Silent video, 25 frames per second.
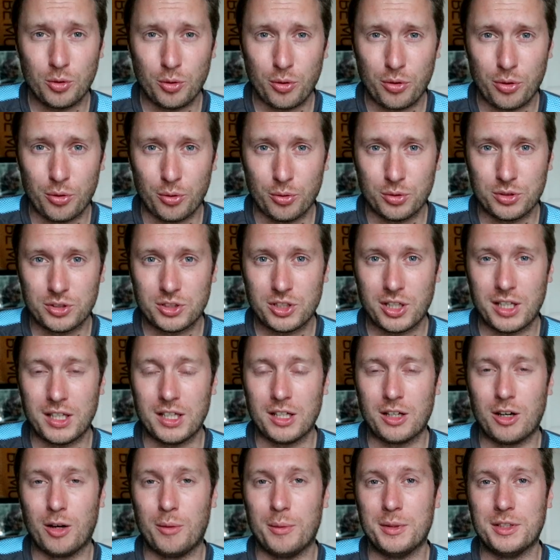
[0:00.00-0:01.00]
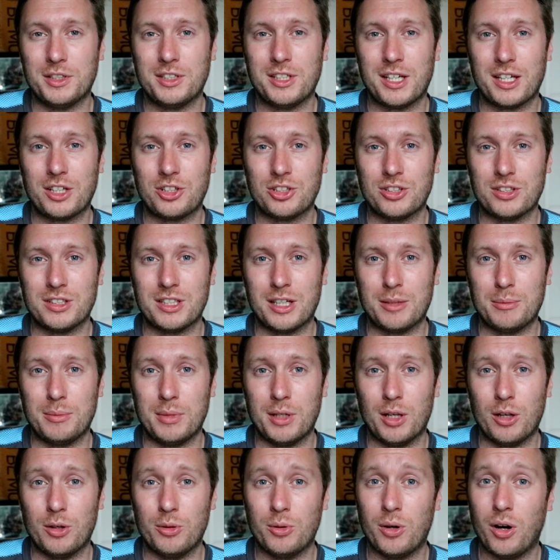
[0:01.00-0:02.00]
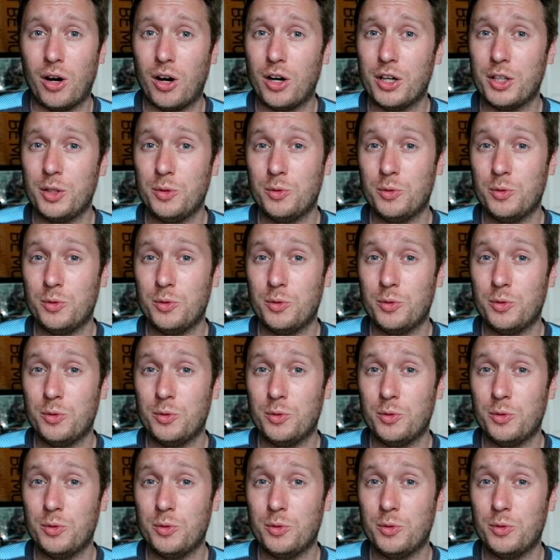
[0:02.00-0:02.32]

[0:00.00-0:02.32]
your thoughts in the comments section down below.